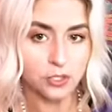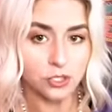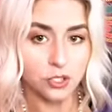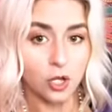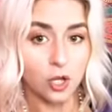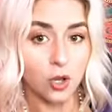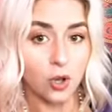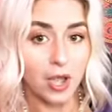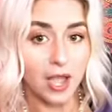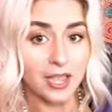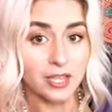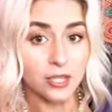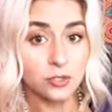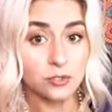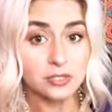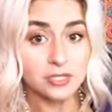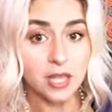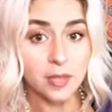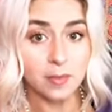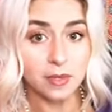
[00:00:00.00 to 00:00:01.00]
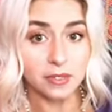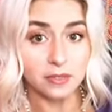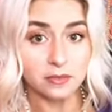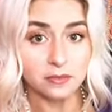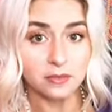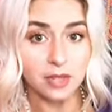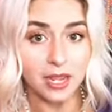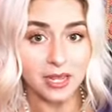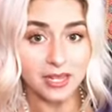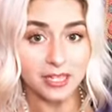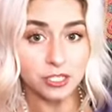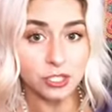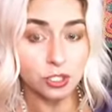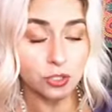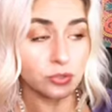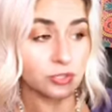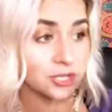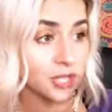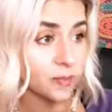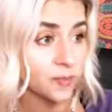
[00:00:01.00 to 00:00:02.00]
So I use lemon. I like to
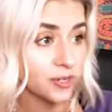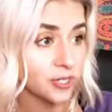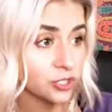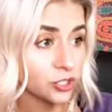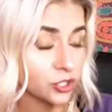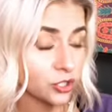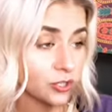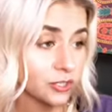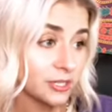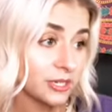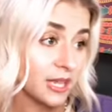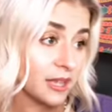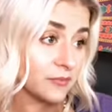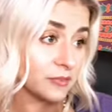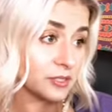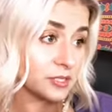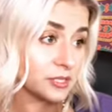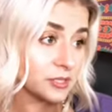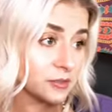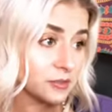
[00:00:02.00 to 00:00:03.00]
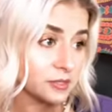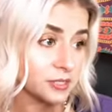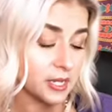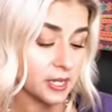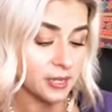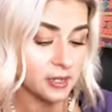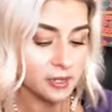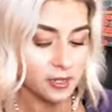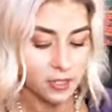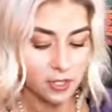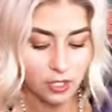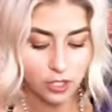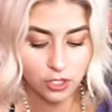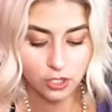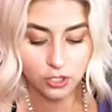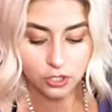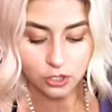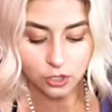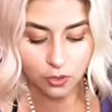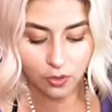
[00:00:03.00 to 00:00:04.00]
use lemon internally every single day.
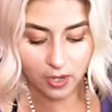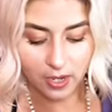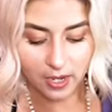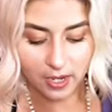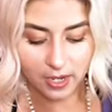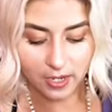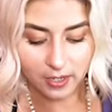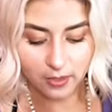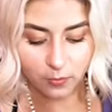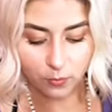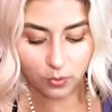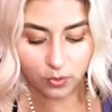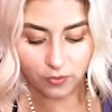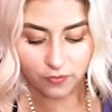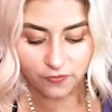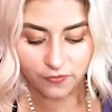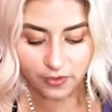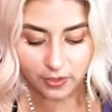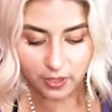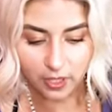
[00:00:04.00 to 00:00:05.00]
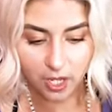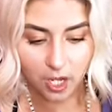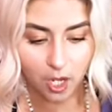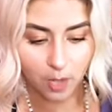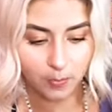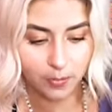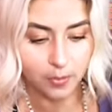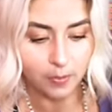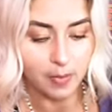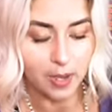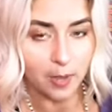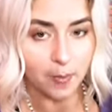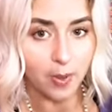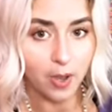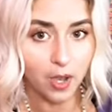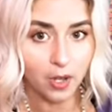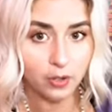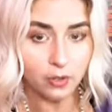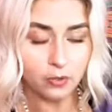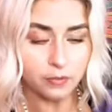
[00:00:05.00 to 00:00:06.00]
So I will fill up my
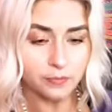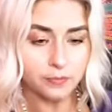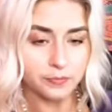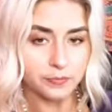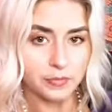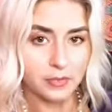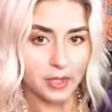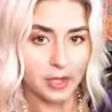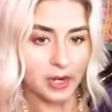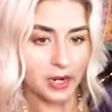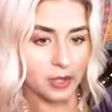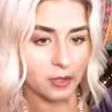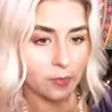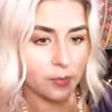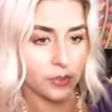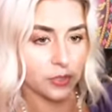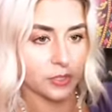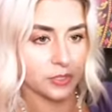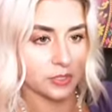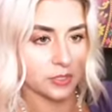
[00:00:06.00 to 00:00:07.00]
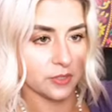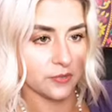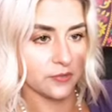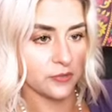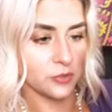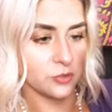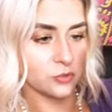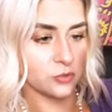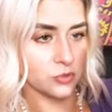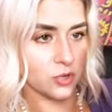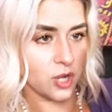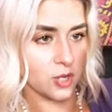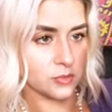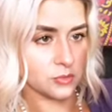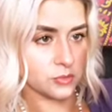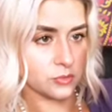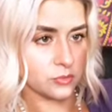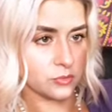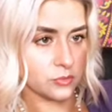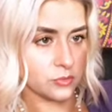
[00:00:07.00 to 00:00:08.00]
bottle and I'll put a few
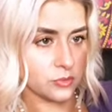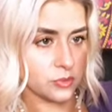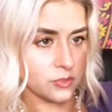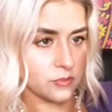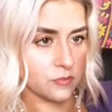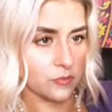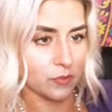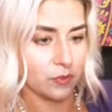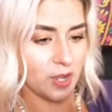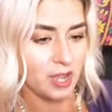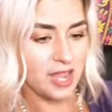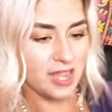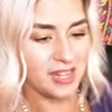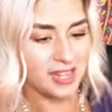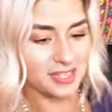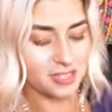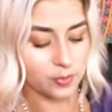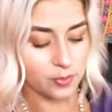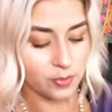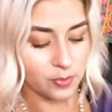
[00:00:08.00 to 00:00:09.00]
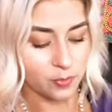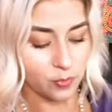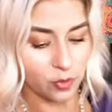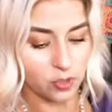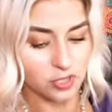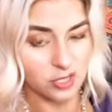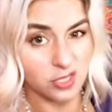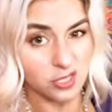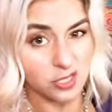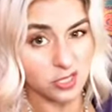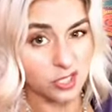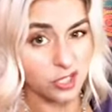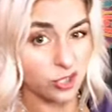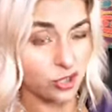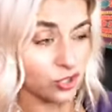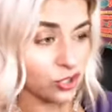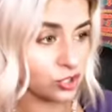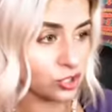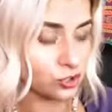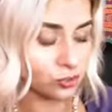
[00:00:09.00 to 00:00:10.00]
drops, two, three, four. I like to put more, this is
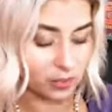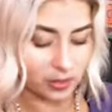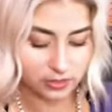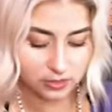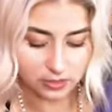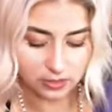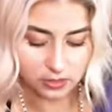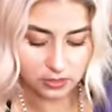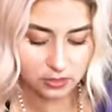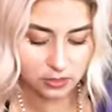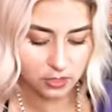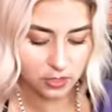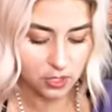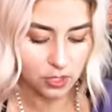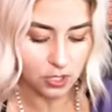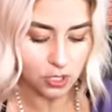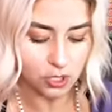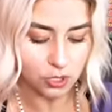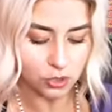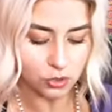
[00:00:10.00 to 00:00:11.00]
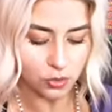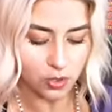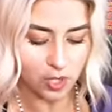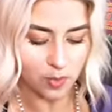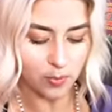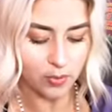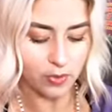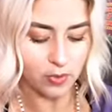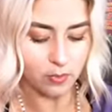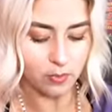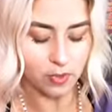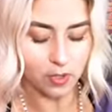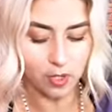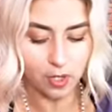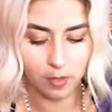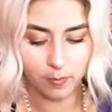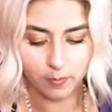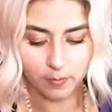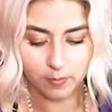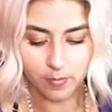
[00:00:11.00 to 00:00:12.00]
32 ounces. So I put
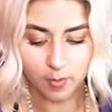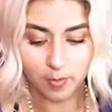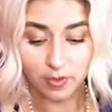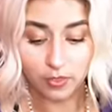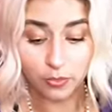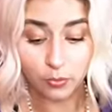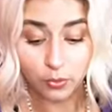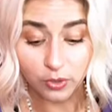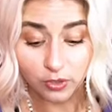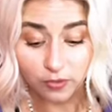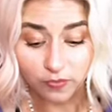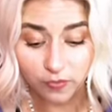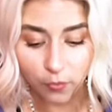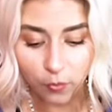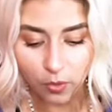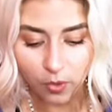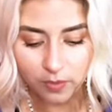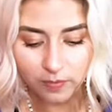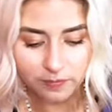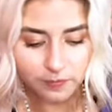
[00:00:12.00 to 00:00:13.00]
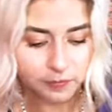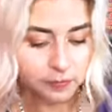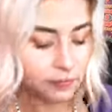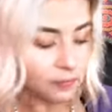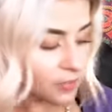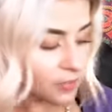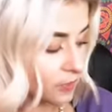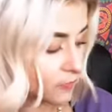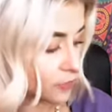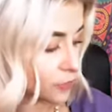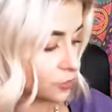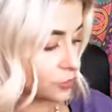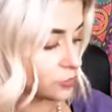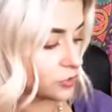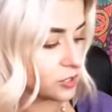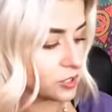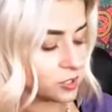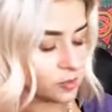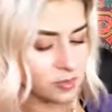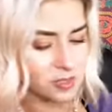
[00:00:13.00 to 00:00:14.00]
um, maybe three to four if you're
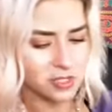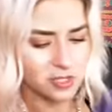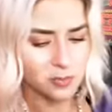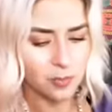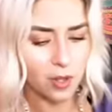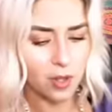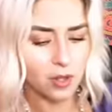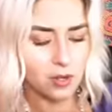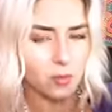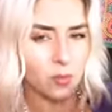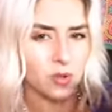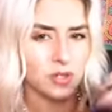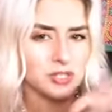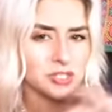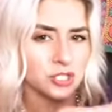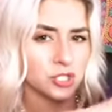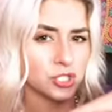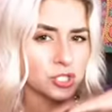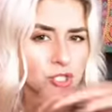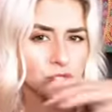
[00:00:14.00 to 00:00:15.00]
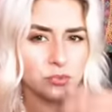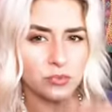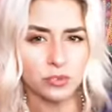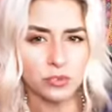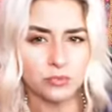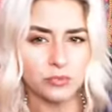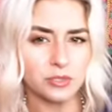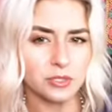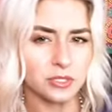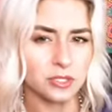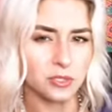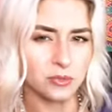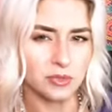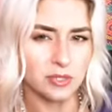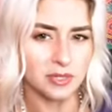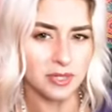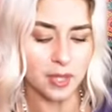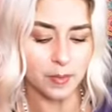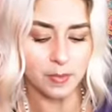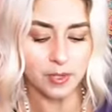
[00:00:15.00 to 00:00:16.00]
using something smaller, one to two, you really don't
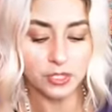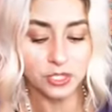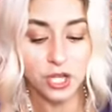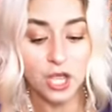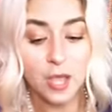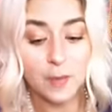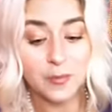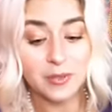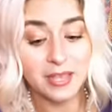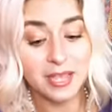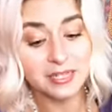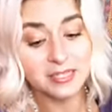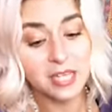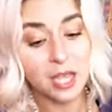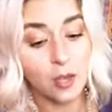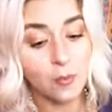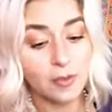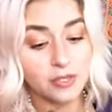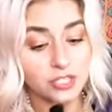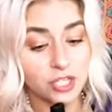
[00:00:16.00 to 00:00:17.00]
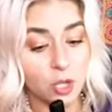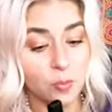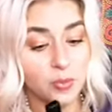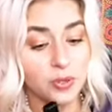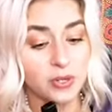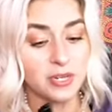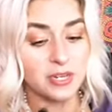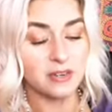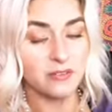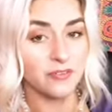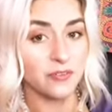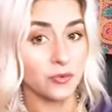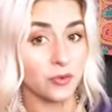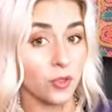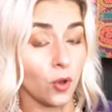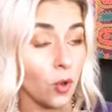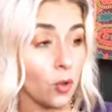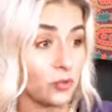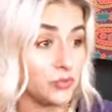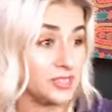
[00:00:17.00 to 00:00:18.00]
need that much. But that's how much I'll put in for
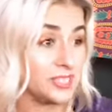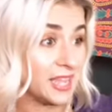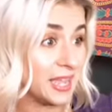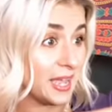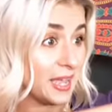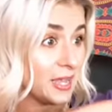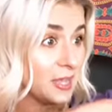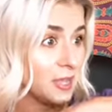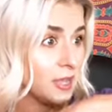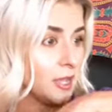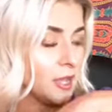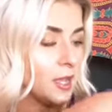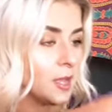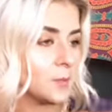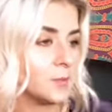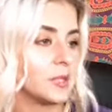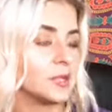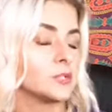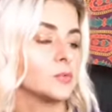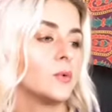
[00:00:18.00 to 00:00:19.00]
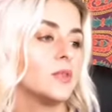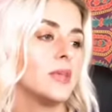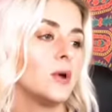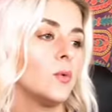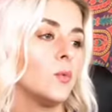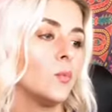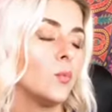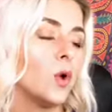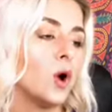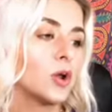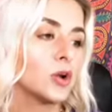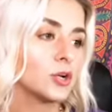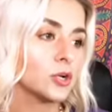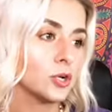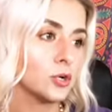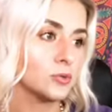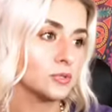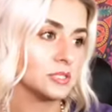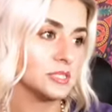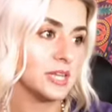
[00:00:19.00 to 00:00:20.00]
the whole day because when the water
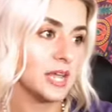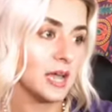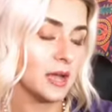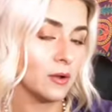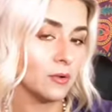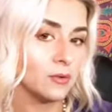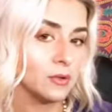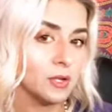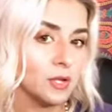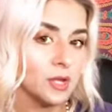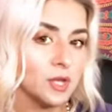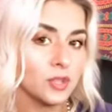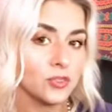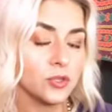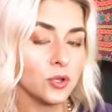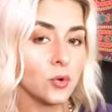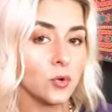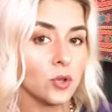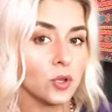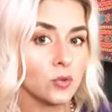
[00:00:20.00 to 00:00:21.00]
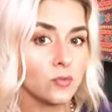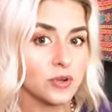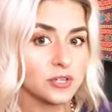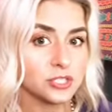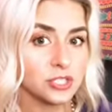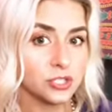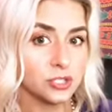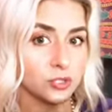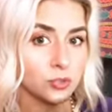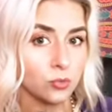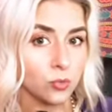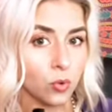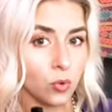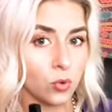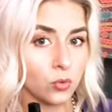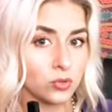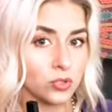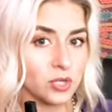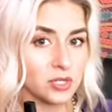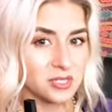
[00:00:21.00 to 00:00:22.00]
goes down, the oil residue will
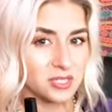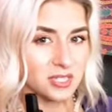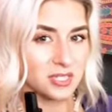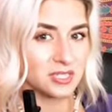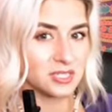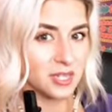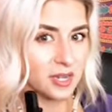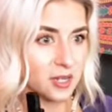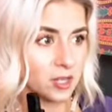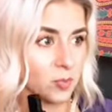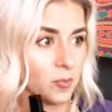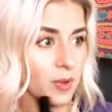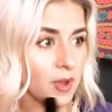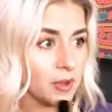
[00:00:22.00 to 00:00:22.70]
hold on to the side of the